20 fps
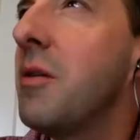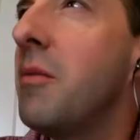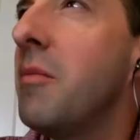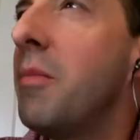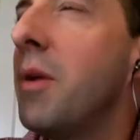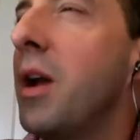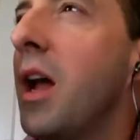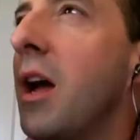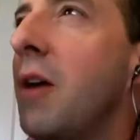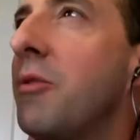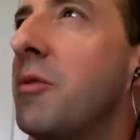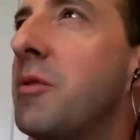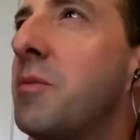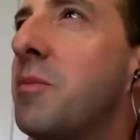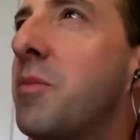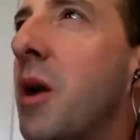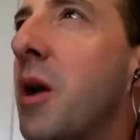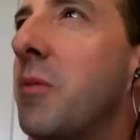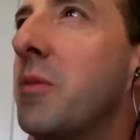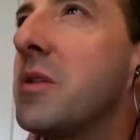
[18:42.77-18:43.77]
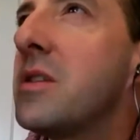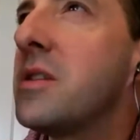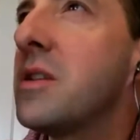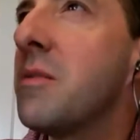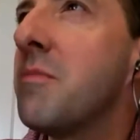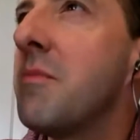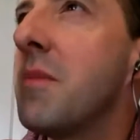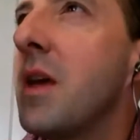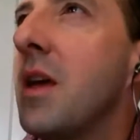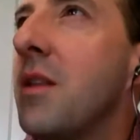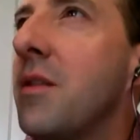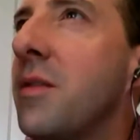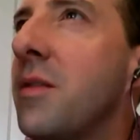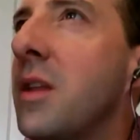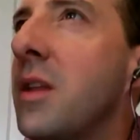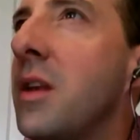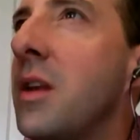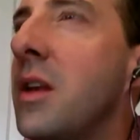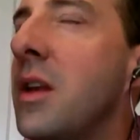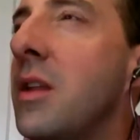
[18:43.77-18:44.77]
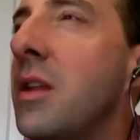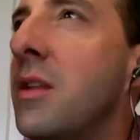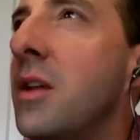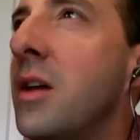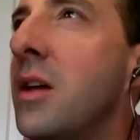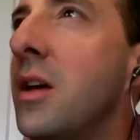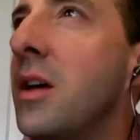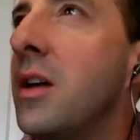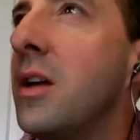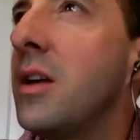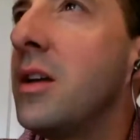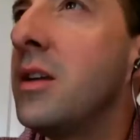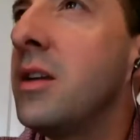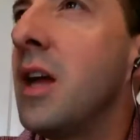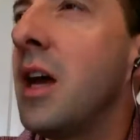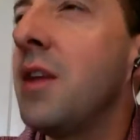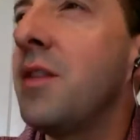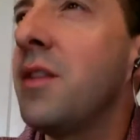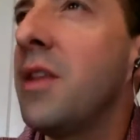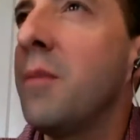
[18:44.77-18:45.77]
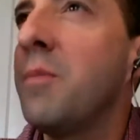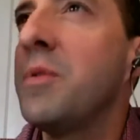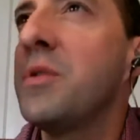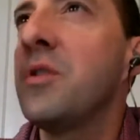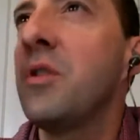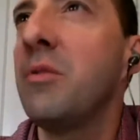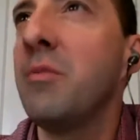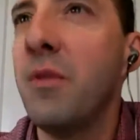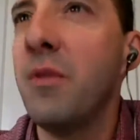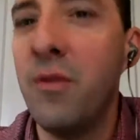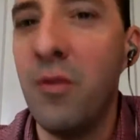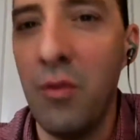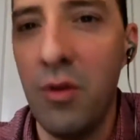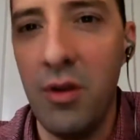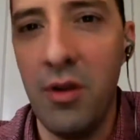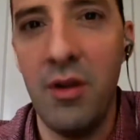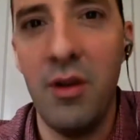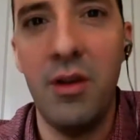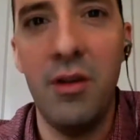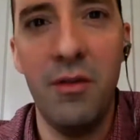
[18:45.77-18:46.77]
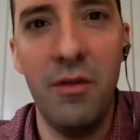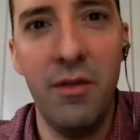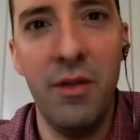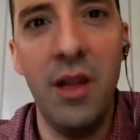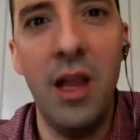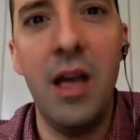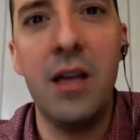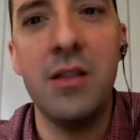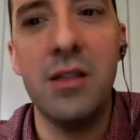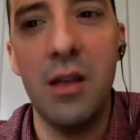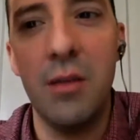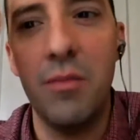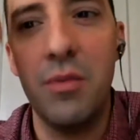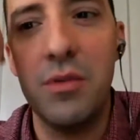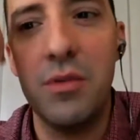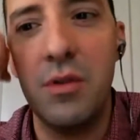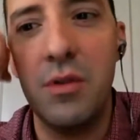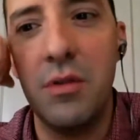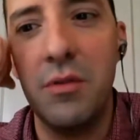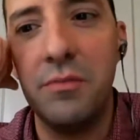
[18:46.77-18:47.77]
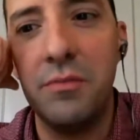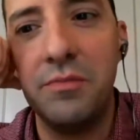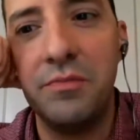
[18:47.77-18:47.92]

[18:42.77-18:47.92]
but I would probably submit the the ninth episode before the last episode.